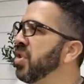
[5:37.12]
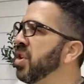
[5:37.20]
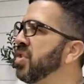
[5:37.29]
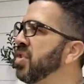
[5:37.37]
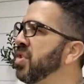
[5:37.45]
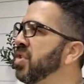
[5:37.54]

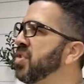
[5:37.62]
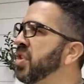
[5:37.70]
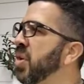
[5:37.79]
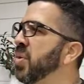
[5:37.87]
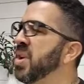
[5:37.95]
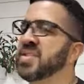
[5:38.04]
It's
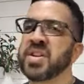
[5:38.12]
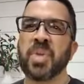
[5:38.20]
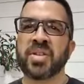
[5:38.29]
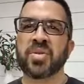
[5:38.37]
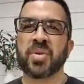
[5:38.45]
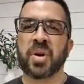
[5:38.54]
so easy to
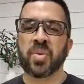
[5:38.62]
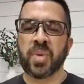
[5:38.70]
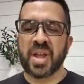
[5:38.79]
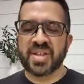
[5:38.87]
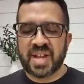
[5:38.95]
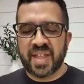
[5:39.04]
go back to
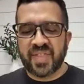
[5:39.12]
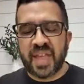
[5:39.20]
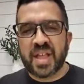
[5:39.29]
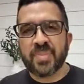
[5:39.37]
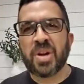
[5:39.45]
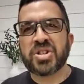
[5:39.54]
our ways.
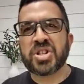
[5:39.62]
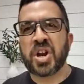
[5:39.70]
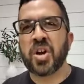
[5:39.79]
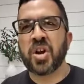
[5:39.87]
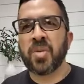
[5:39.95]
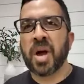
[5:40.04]
And I think
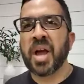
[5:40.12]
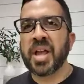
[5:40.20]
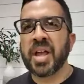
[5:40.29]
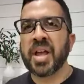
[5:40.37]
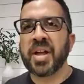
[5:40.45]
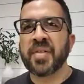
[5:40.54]
about
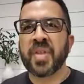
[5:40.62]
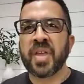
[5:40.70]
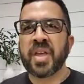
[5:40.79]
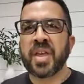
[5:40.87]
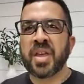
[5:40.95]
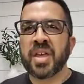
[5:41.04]
Jeremiah.
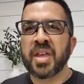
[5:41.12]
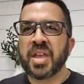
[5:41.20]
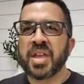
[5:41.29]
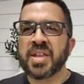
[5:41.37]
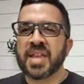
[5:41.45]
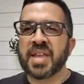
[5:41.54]

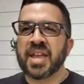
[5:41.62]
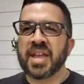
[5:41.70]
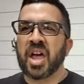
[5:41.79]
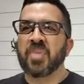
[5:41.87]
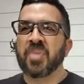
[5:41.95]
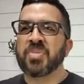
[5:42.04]

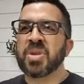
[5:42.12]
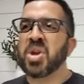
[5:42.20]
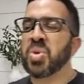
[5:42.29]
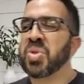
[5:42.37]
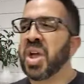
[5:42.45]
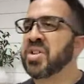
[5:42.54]
He's
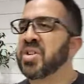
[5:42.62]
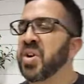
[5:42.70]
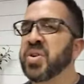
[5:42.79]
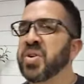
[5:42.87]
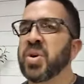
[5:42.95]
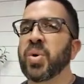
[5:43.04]
like, I'm
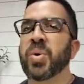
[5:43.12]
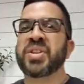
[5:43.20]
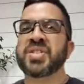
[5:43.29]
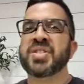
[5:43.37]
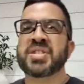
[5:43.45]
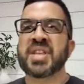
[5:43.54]
youth. I
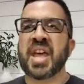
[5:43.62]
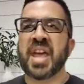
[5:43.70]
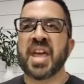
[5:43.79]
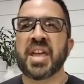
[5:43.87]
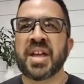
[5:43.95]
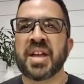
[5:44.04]
don't know what
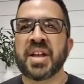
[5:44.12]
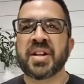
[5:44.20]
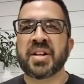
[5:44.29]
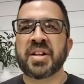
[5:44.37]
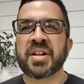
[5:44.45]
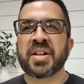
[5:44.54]
to
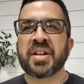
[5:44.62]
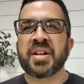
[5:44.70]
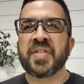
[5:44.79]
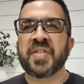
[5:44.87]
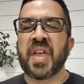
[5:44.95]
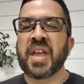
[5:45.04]
say.
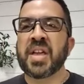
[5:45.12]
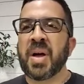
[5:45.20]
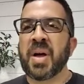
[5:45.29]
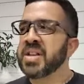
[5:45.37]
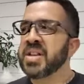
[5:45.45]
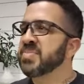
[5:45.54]

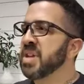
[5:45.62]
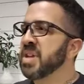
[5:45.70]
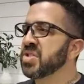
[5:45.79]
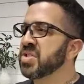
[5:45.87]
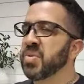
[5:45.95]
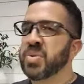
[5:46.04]
Think
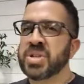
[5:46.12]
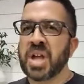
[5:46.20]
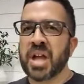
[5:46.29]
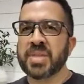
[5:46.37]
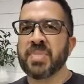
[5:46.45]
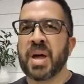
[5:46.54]
about his
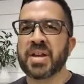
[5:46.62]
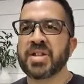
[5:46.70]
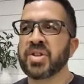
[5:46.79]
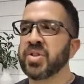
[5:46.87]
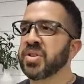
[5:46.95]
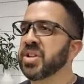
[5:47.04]
ministry. We
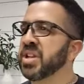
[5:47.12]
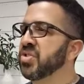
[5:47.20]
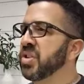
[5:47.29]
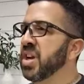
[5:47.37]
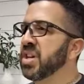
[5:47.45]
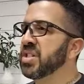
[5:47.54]
talked about
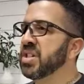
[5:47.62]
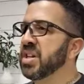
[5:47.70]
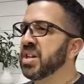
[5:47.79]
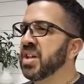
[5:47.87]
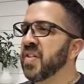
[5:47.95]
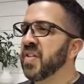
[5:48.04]
it during the
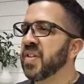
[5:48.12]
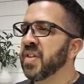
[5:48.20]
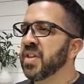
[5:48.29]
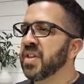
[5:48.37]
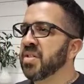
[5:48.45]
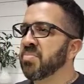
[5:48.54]
introduction.
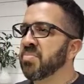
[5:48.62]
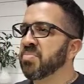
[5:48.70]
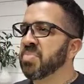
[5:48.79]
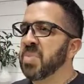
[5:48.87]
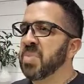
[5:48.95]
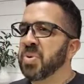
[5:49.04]

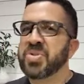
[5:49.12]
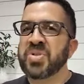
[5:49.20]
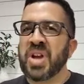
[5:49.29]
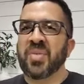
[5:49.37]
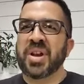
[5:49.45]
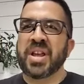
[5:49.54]
People
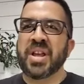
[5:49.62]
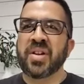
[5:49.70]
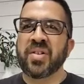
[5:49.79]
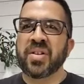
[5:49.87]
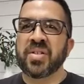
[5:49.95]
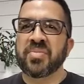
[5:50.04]
do not want
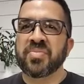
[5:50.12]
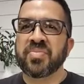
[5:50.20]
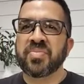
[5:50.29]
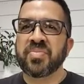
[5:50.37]
to hear him.